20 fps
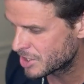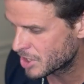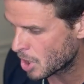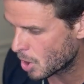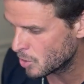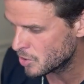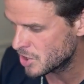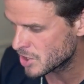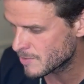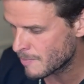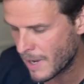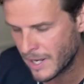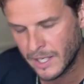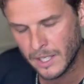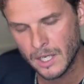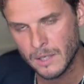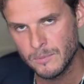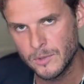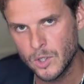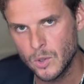coach is making
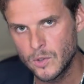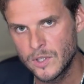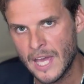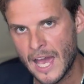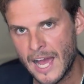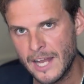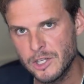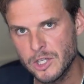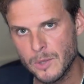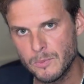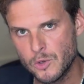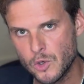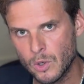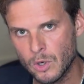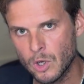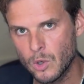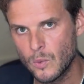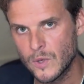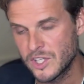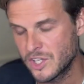him do catch-up
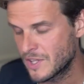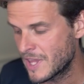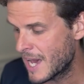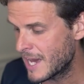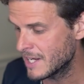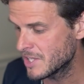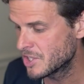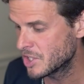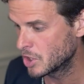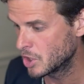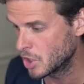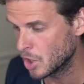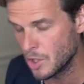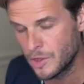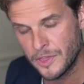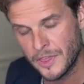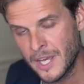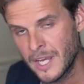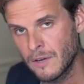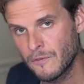drill, which that is a good
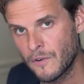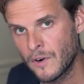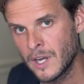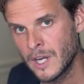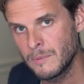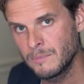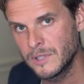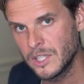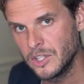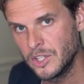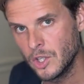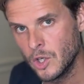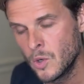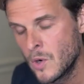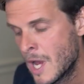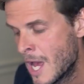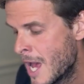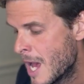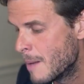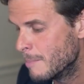thing for him to do,
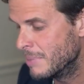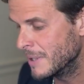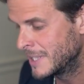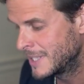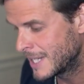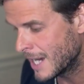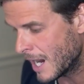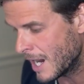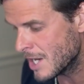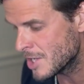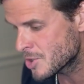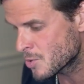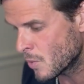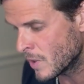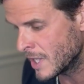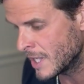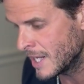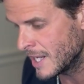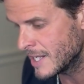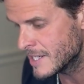because
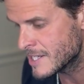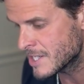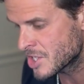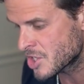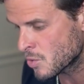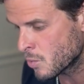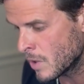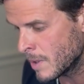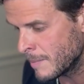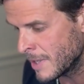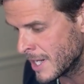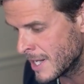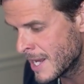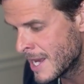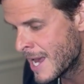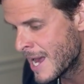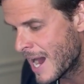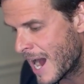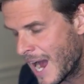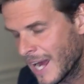when he is swimming,
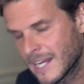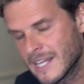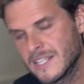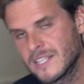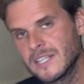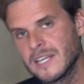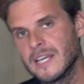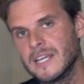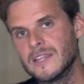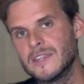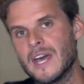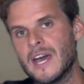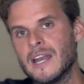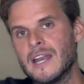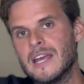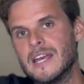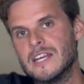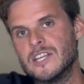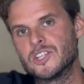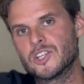I can see that
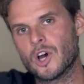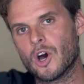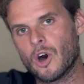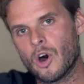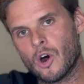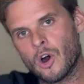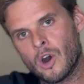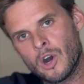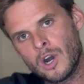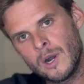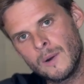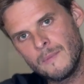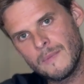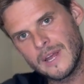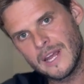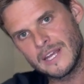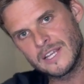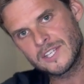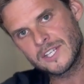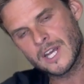his arm
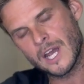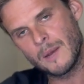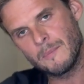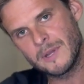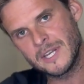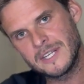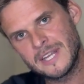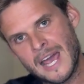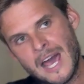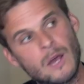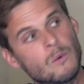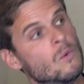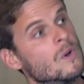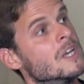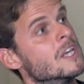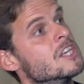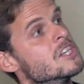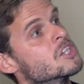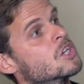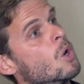is coming down when
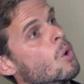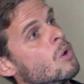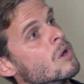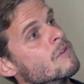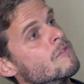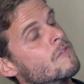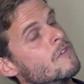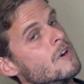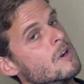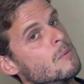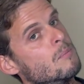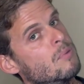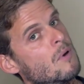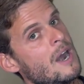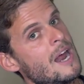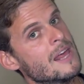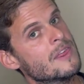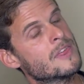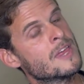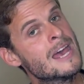he's going for a
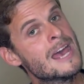breath,